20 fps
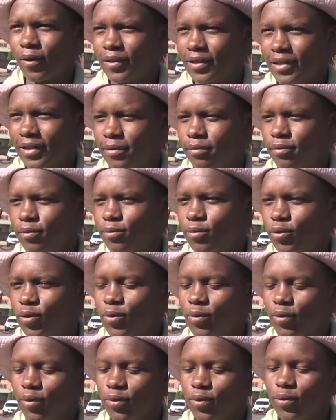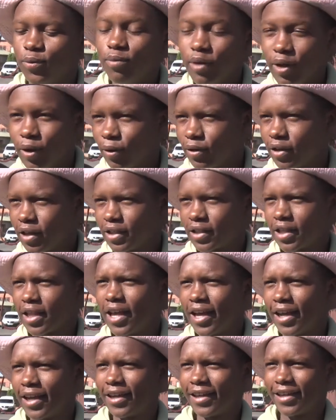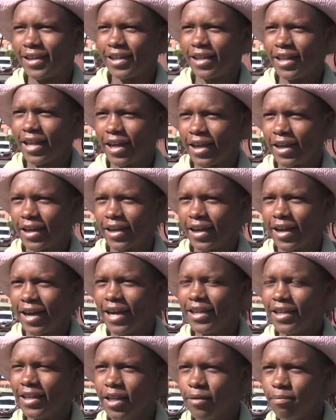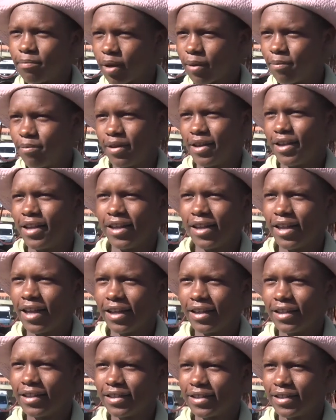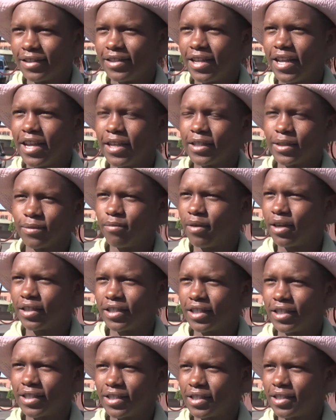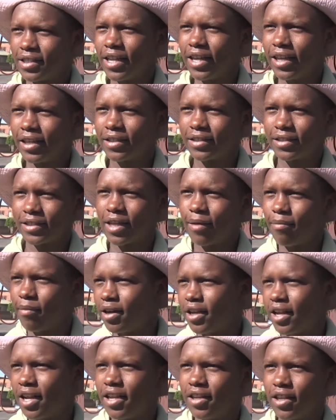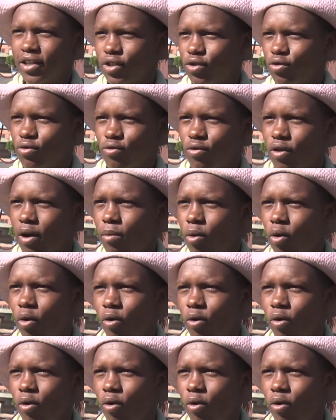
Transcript: Because, being honest, like I didn't prepare like as much as like some other learners do.